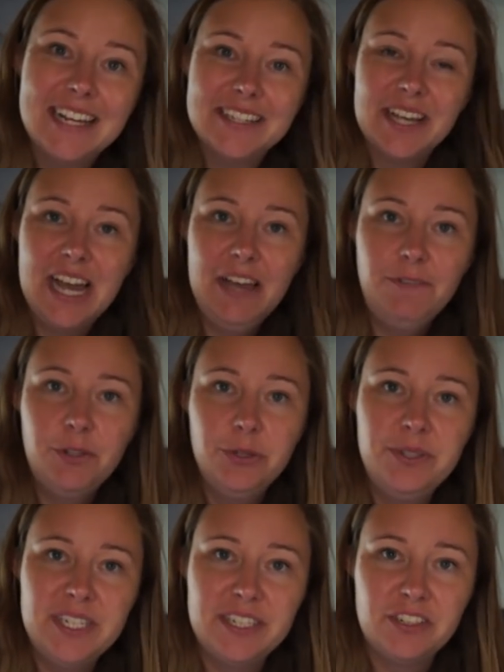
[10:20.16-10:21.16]
So I have
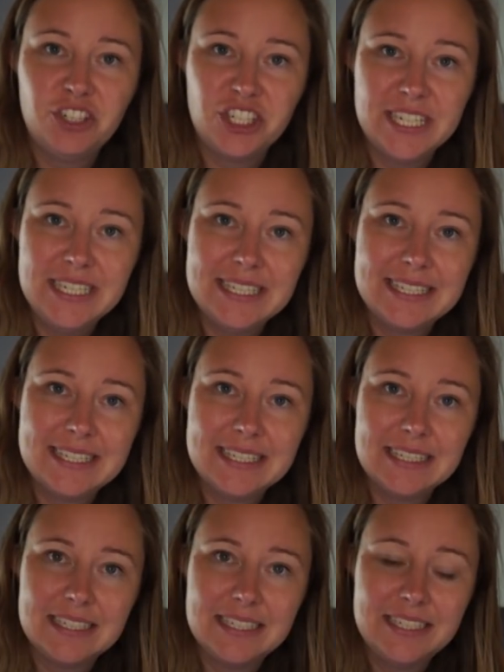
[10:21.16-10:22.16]
two sets of sheets
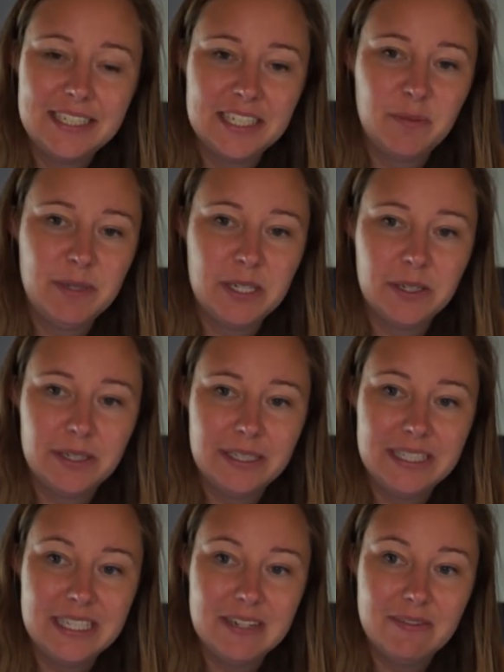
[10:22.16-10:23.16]
just
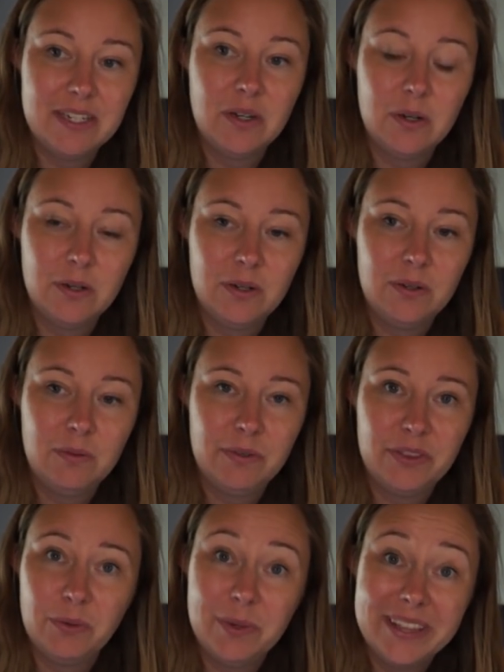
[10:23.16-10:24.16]
because you never know
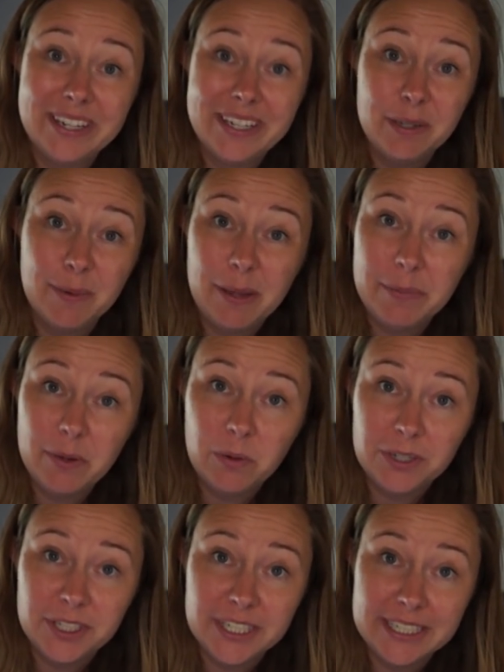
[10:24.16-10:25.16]
with the weather, you might be
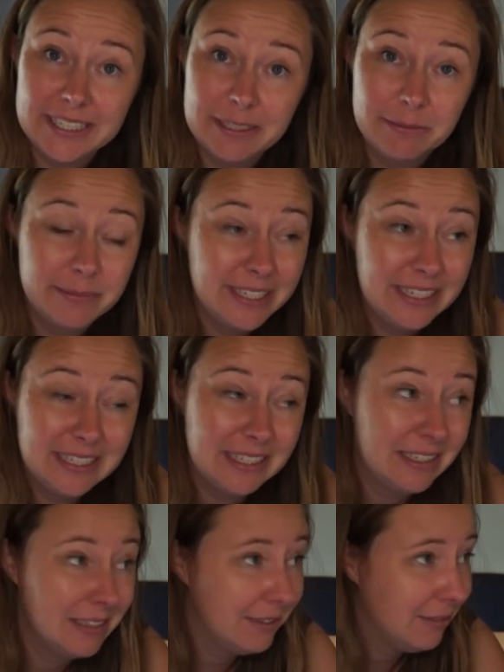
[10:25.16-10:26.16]
washing them and
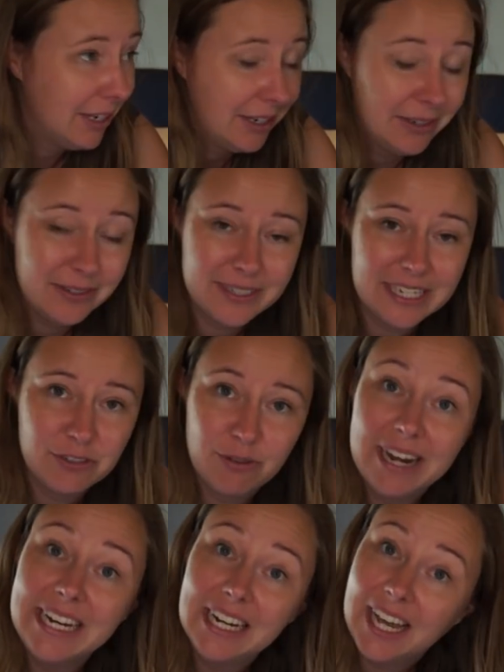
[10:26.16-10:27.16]
I don't know, it starts
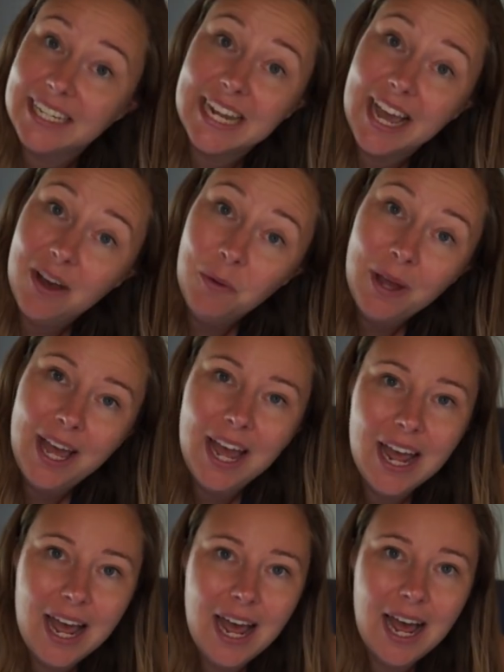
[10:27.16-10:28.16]
raining like now.
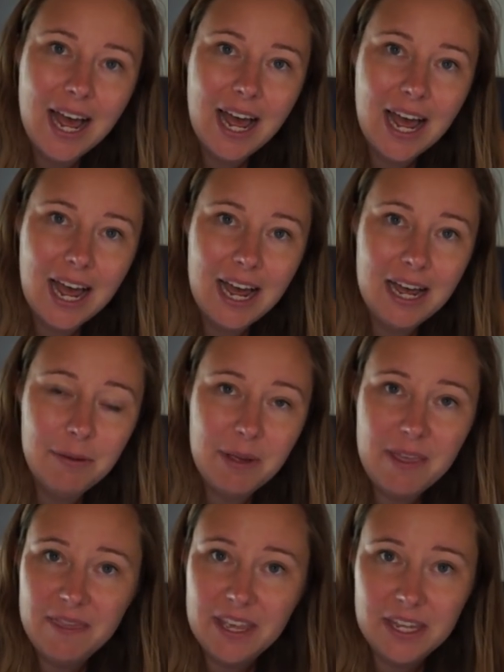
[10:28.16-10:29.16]

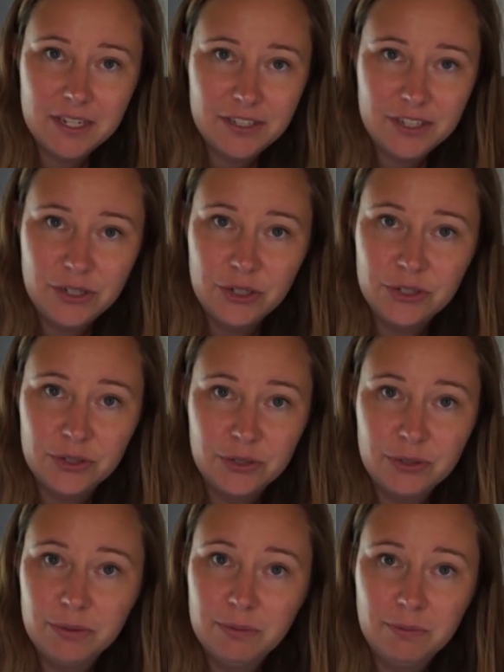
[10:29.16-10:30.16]
And then it's the
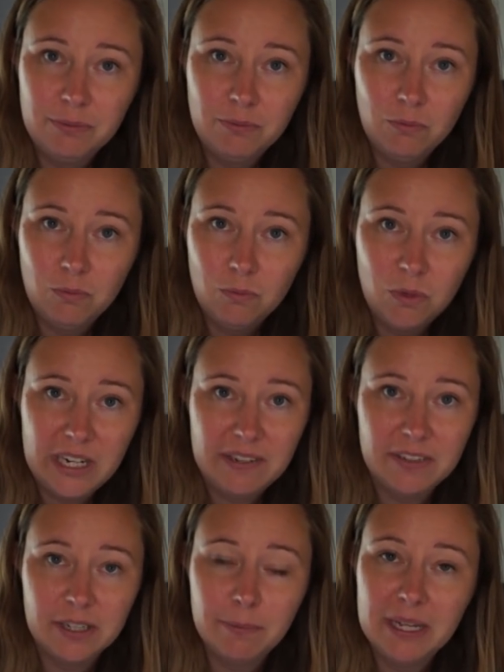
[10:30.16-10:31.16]
usual
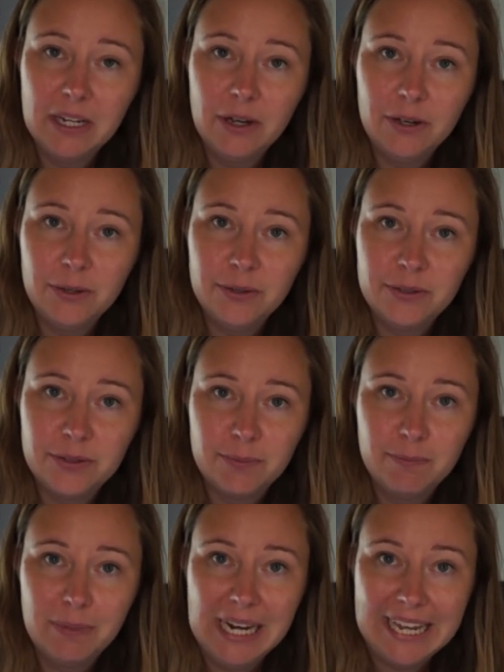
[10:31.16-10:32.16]
whatever, pillows,
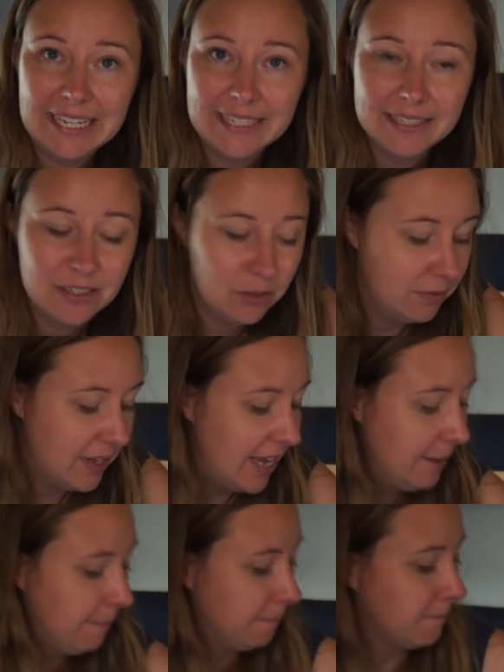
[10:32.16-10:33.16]
blankets, duvet.